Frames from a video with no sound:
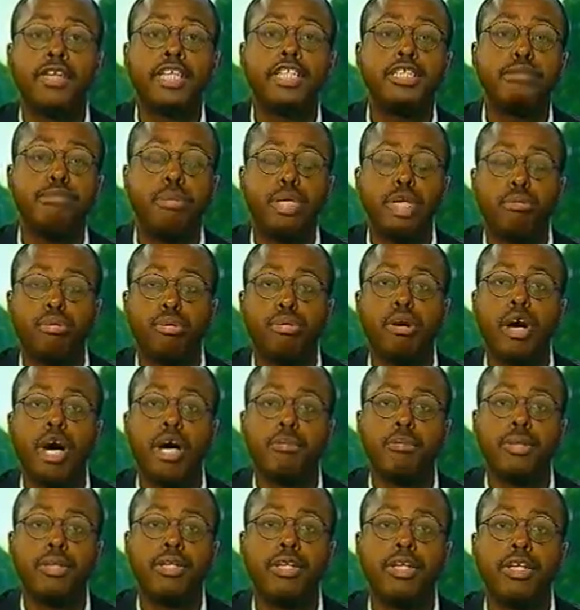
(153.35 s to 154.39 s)
they speak
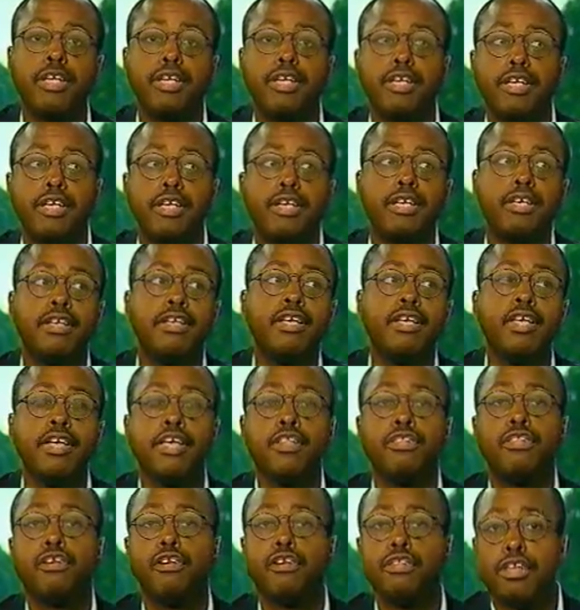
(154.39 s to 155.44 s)
properly,
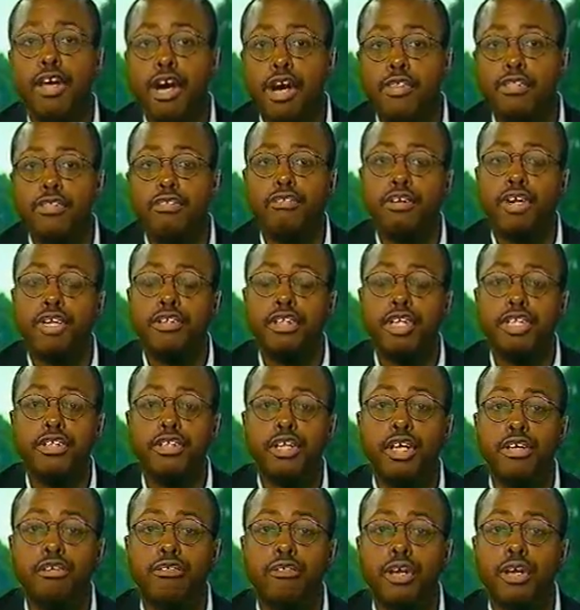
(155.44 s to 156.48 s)
they're
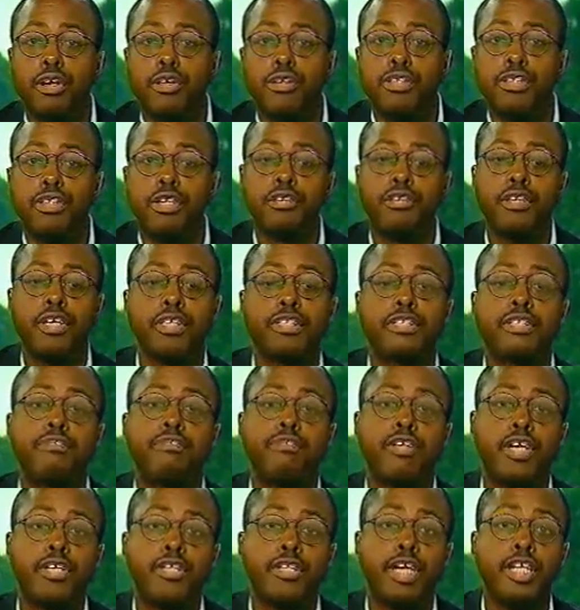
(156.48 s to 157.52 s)
non-threatening Negroes and things
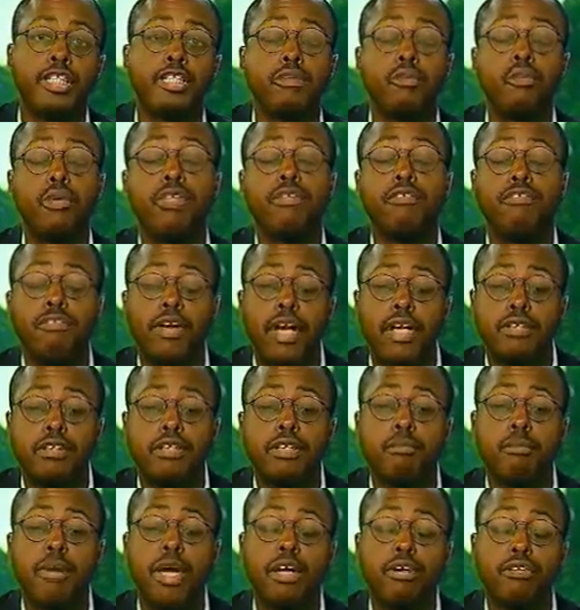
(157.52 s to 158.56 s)
of that nature. Well, the
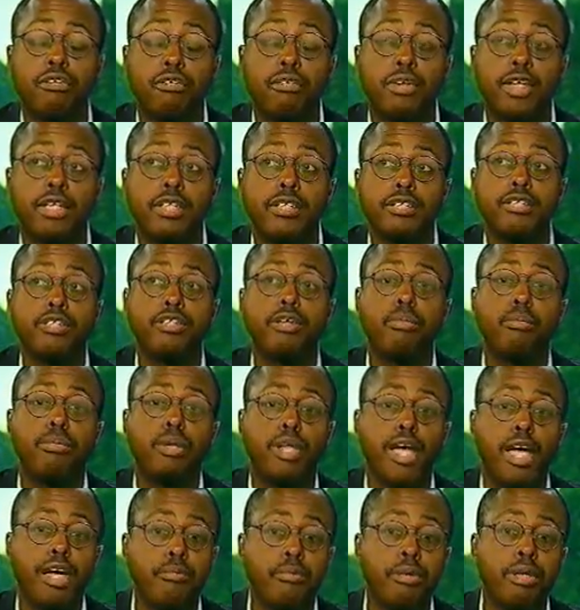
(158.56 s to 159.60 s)
fact of the matter is, you know,
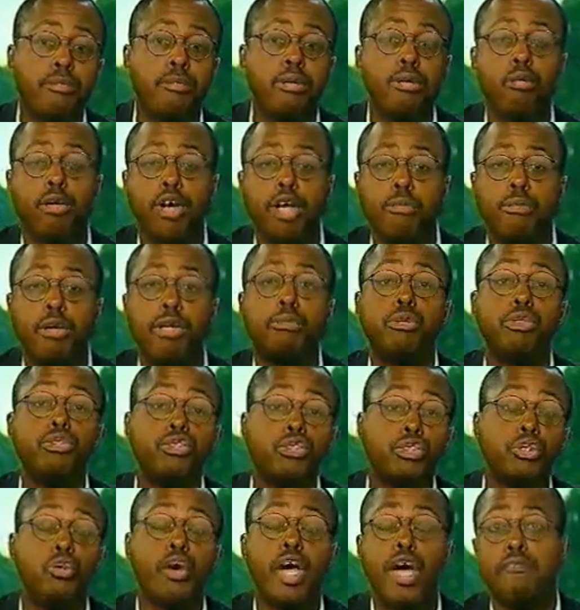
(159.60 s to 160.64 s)
black people and white
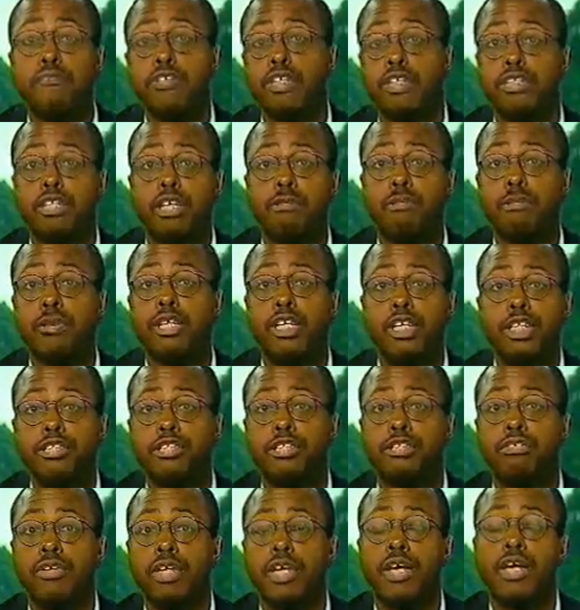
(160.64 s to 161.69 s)
people do have a separate
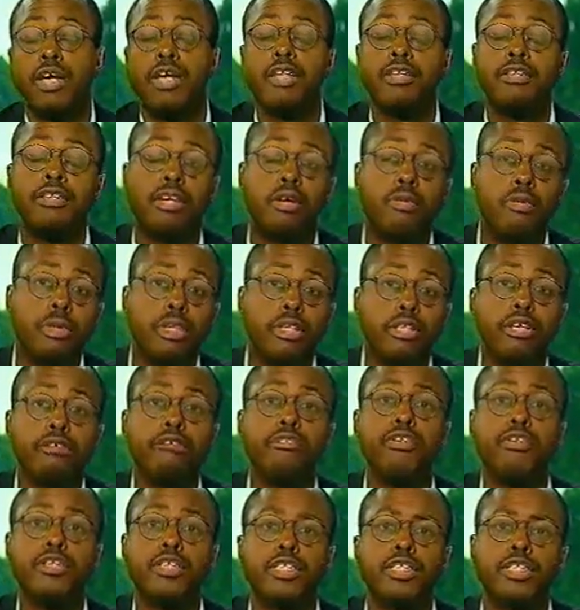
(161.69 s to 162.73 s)
history. Now, on one
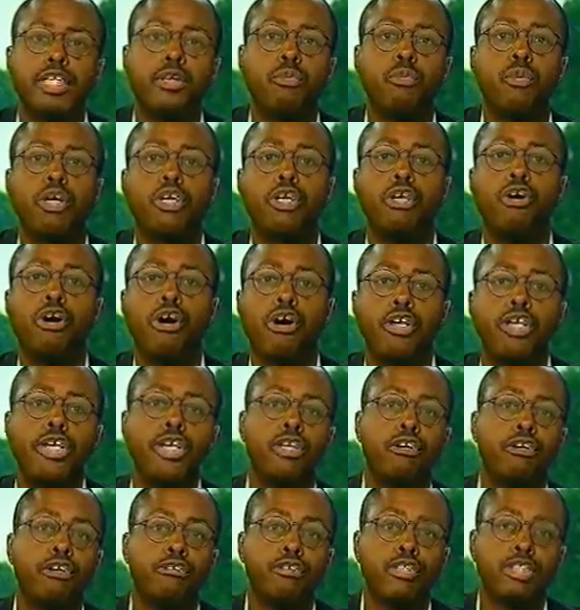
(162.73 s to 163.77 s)
level, you can say, well, you ought
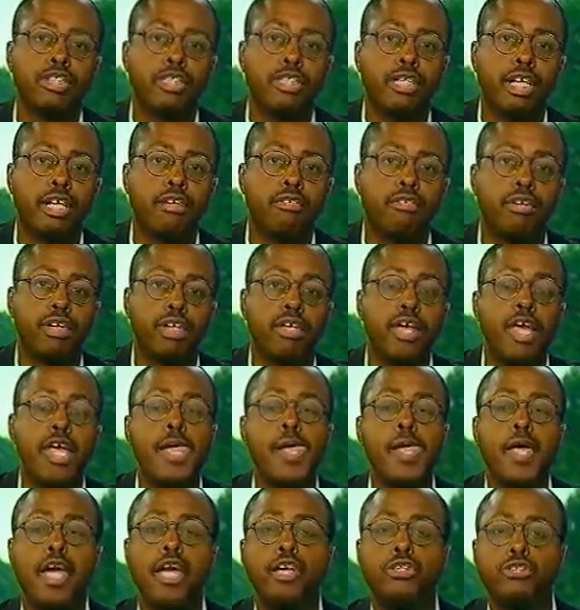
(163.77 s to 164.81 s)
to get over slavery,
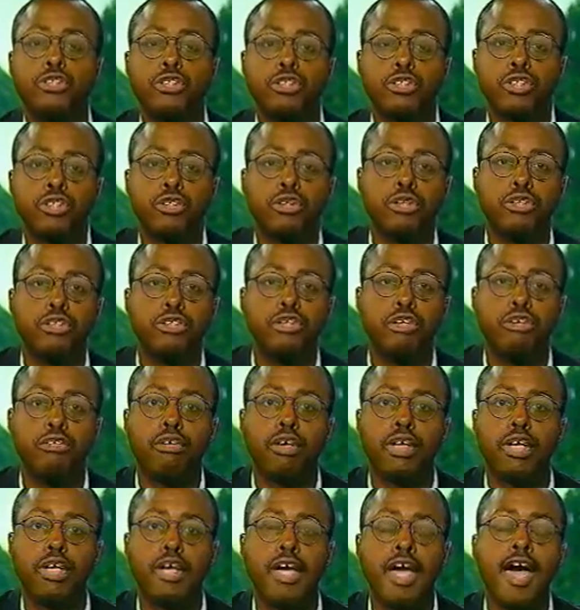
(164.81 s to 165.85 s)
and to a certain
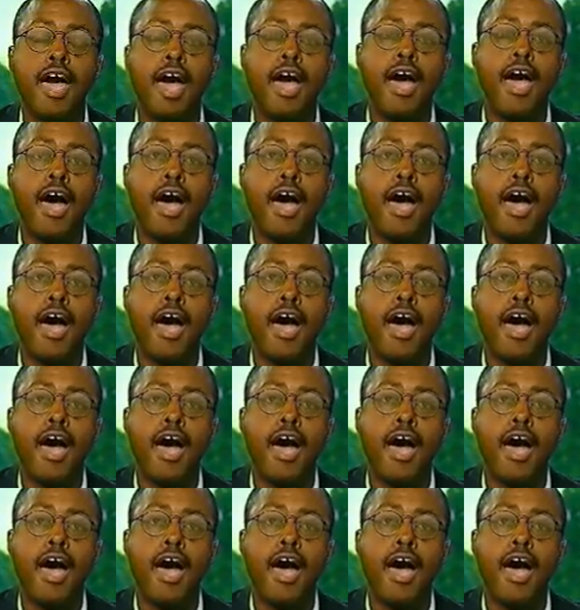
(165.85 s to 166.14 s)
degree,